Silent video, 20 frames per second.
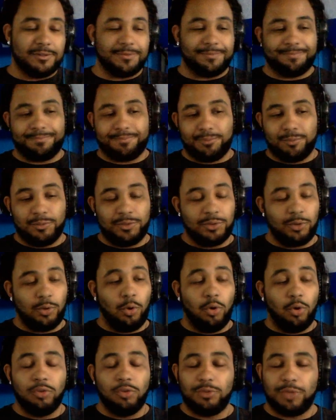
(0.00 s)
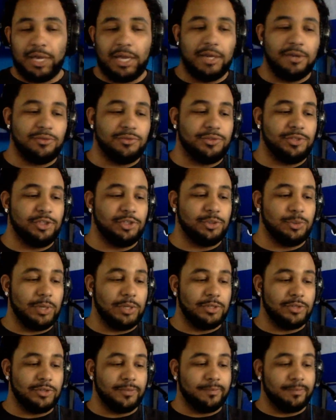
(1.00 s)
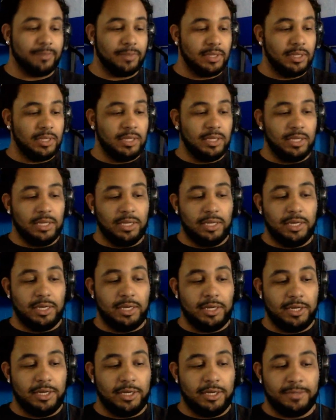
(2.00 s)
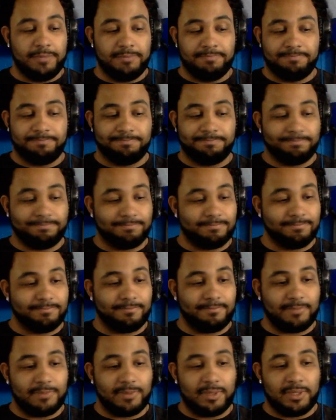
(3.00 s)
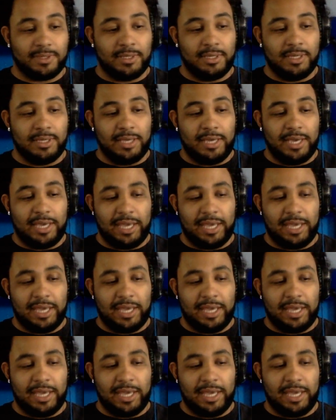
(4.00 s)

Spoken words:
With the whole Lukaku situation, um, I